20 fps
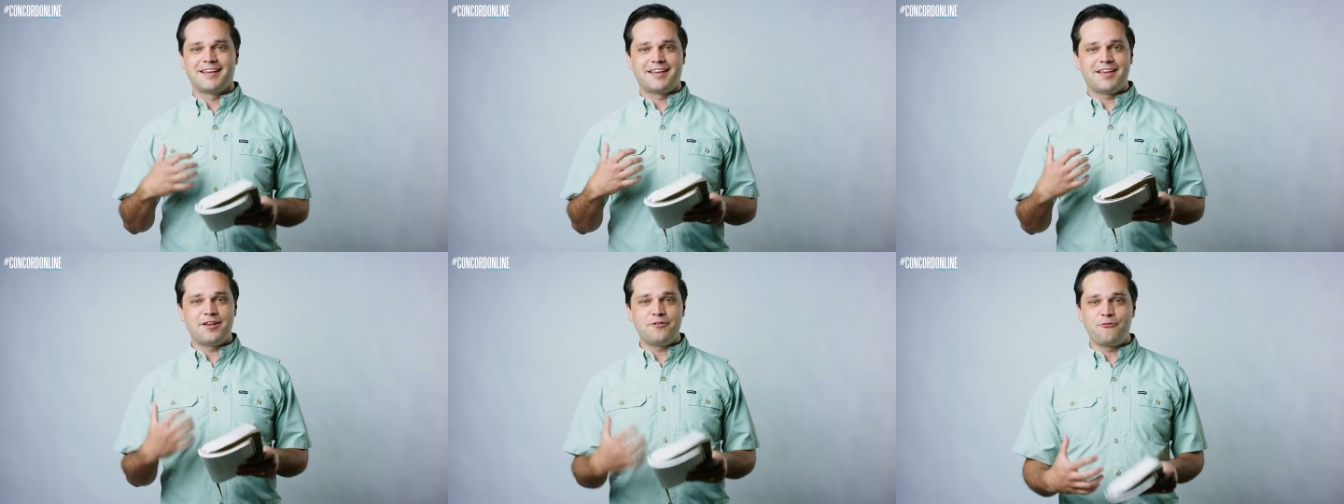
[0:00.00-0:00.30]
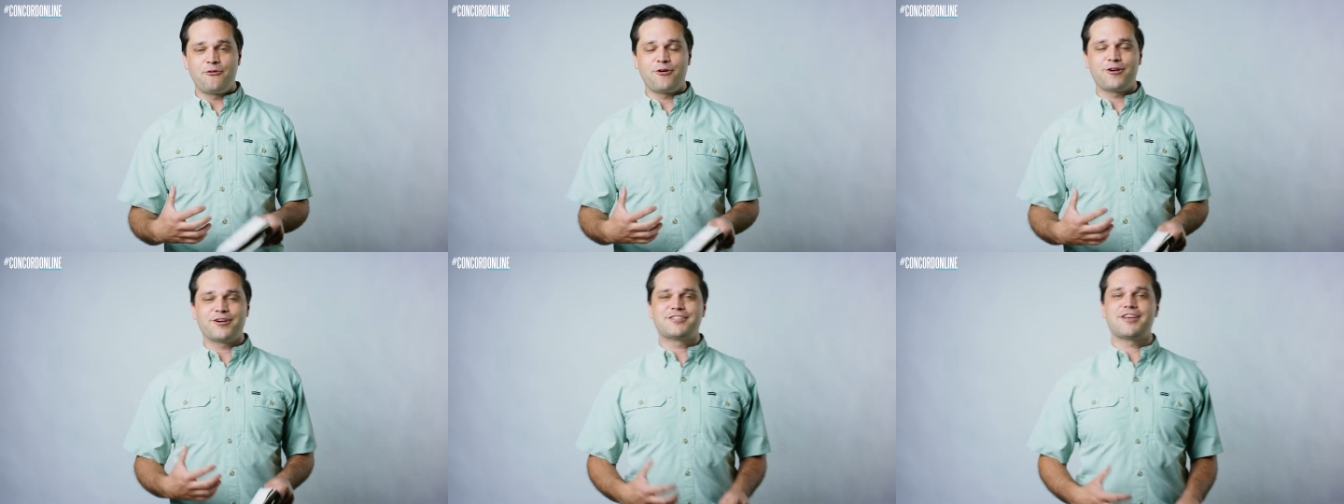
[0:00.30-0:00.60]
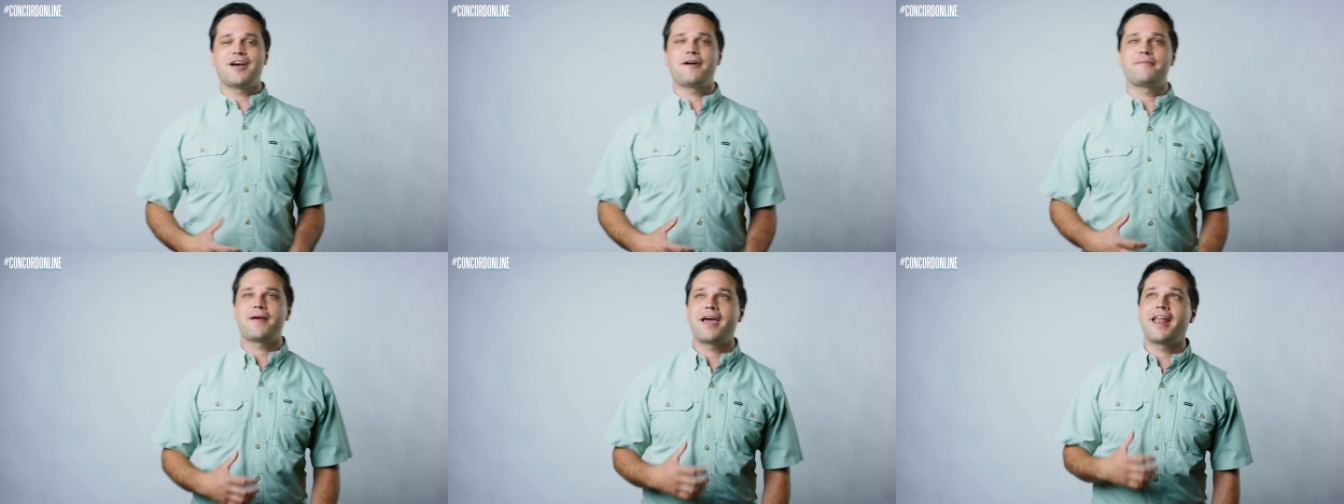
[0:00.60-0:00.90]
getting worked
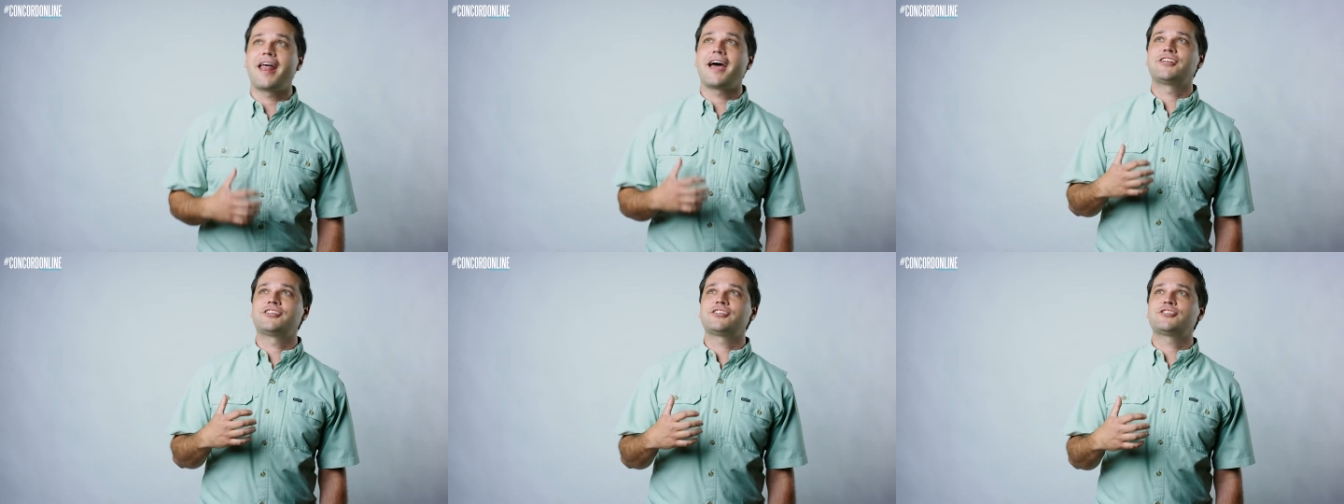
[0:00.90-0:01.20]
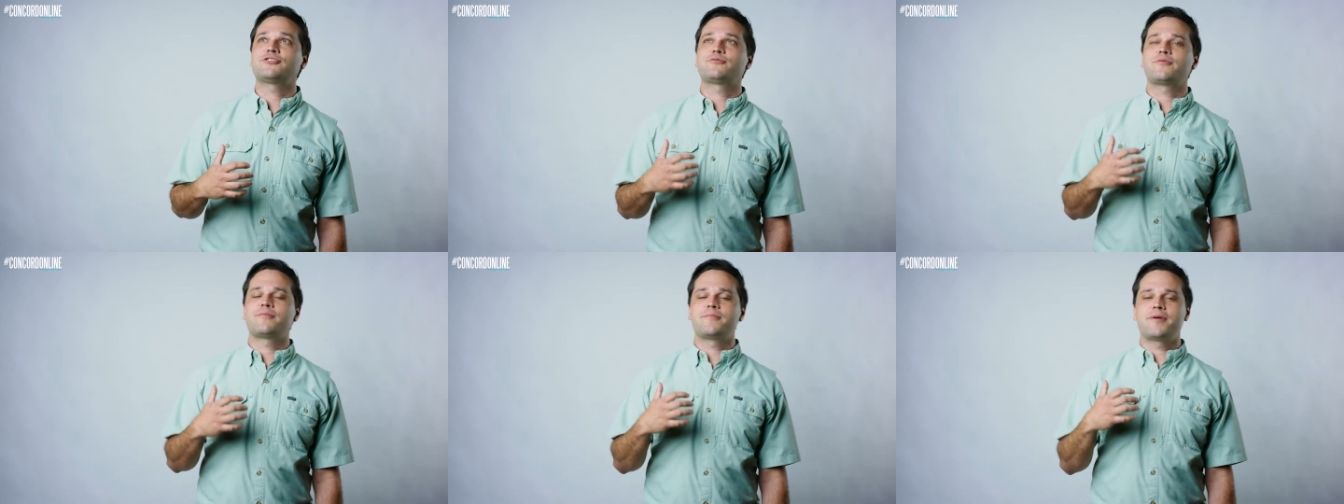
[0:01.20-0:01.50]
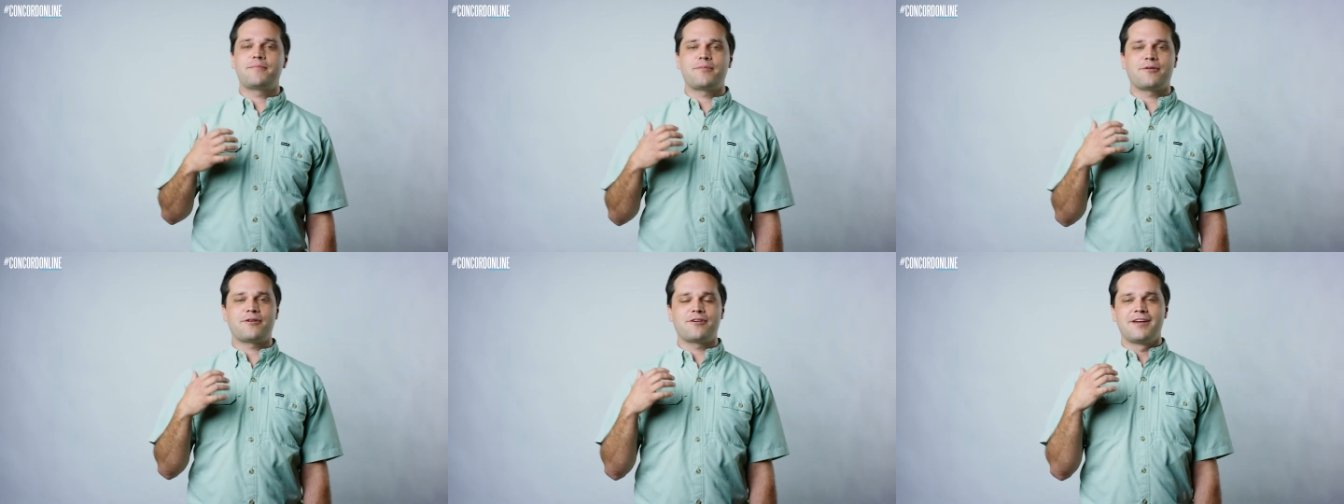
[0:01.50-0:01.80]
up, and I just
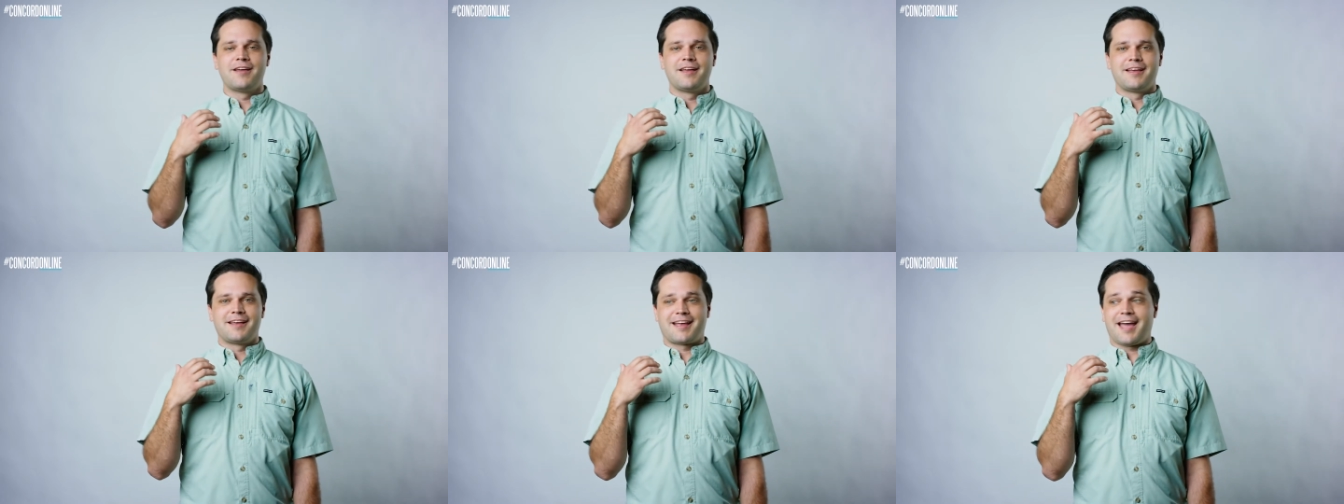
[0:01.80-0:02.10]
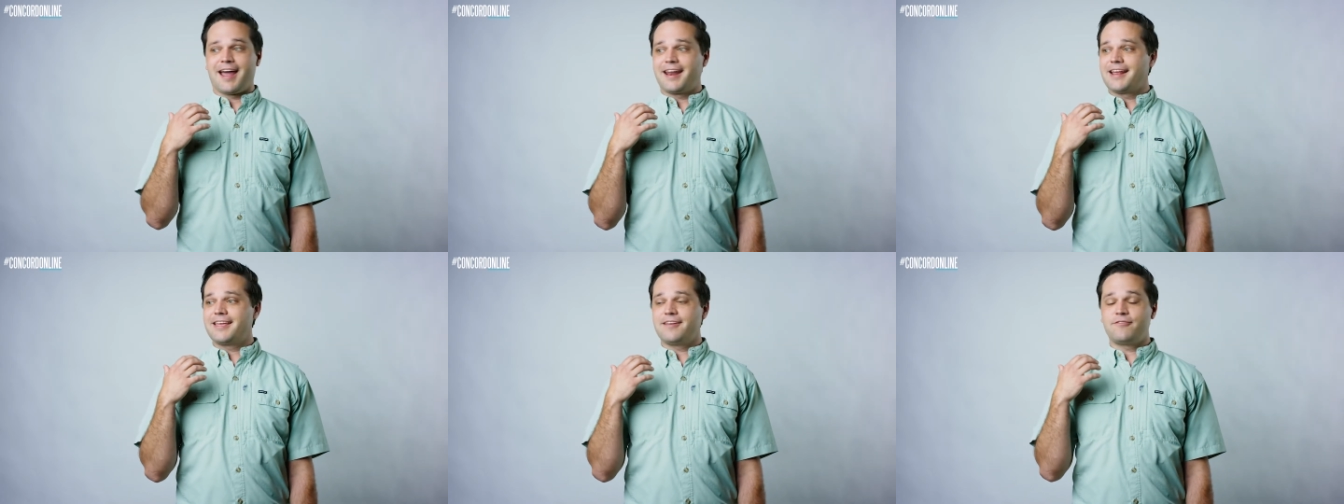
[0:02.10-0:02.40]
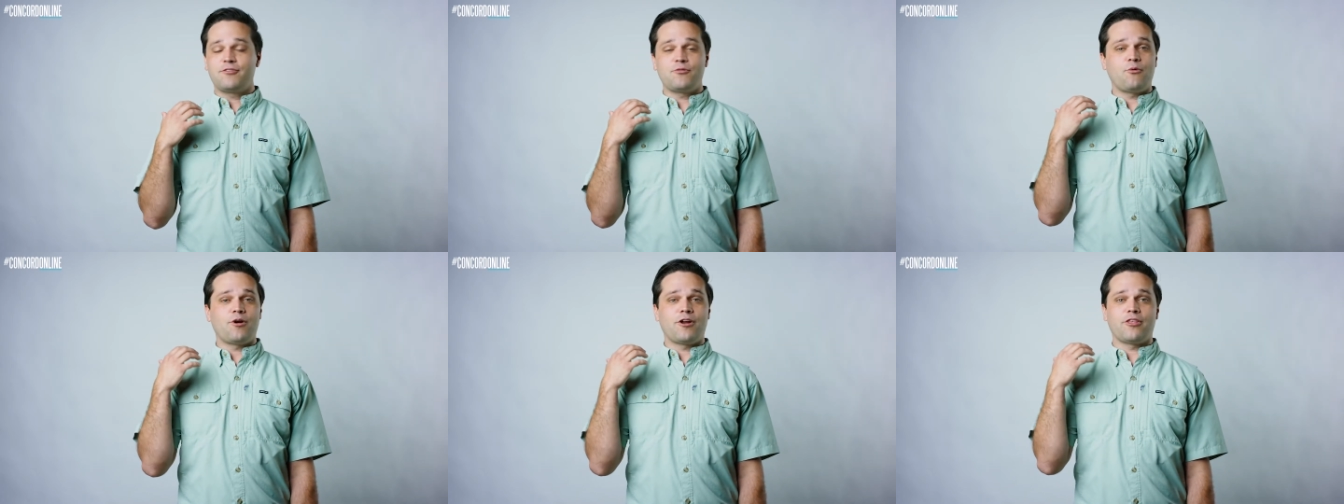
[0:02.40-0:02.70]
remember kind of
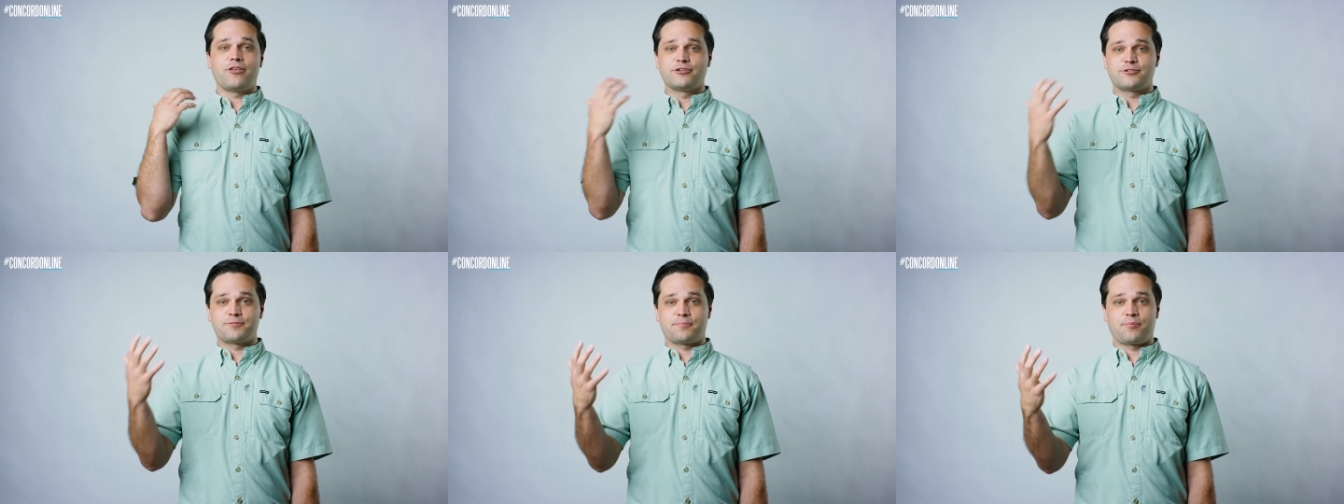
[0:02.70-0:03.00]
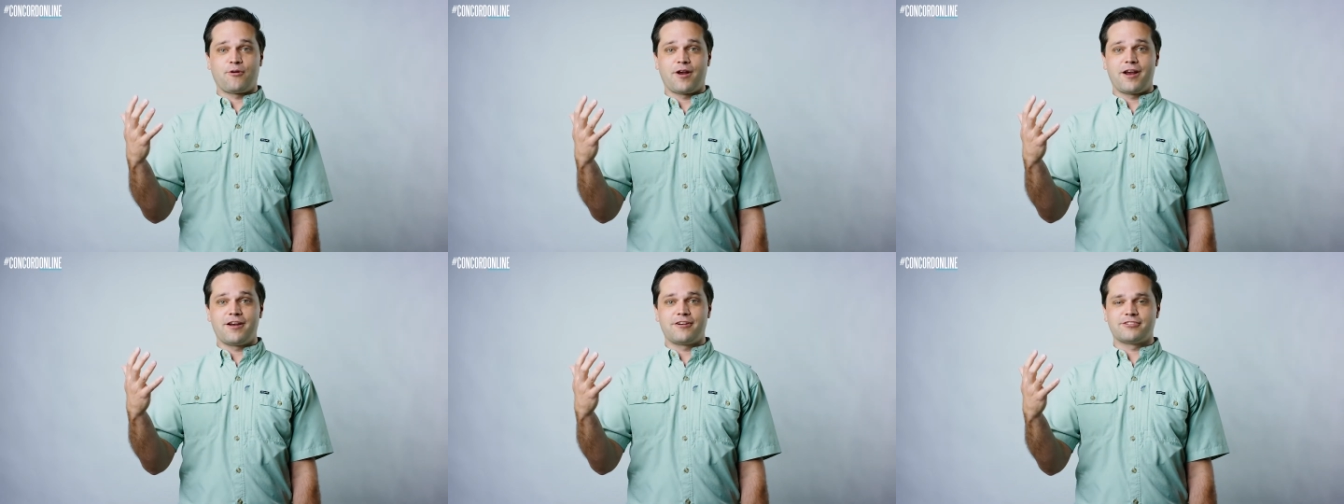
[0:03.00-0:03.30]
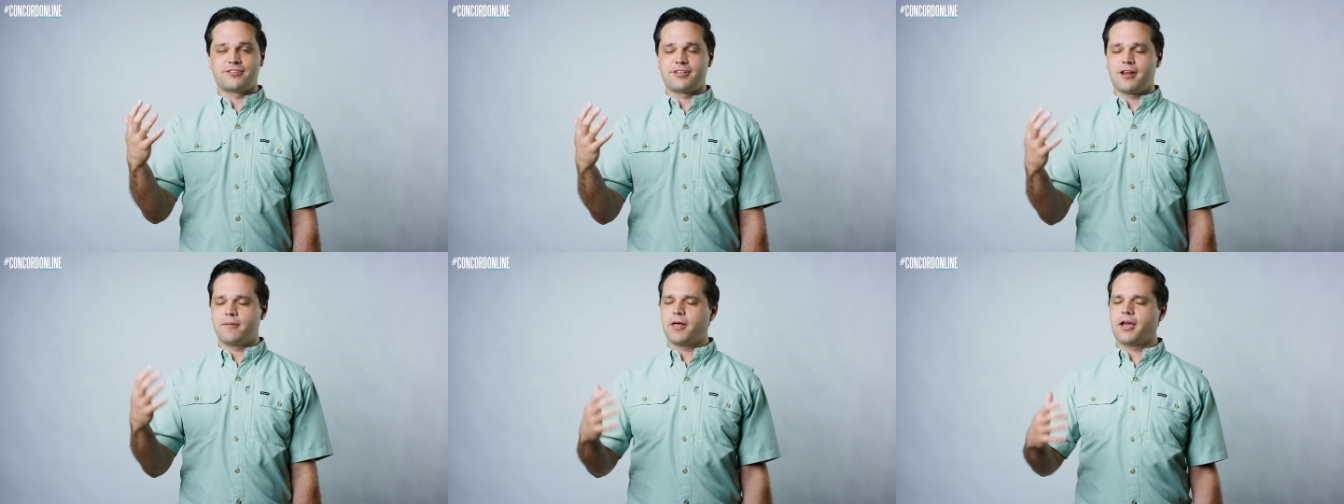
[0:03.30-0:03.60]
giving one of those
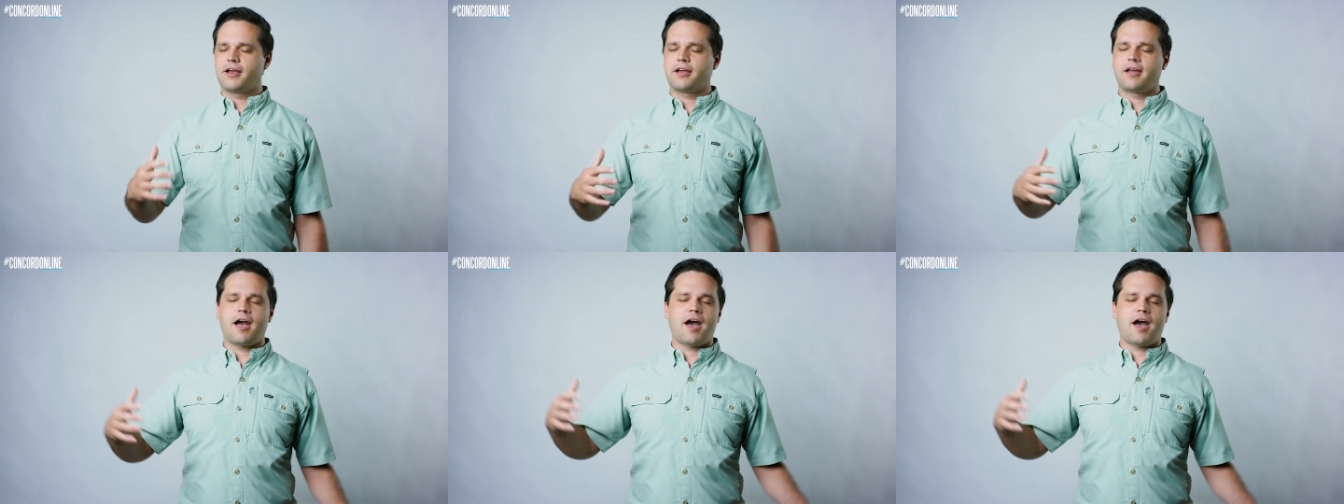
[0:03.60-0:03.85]
prayers that I'm like,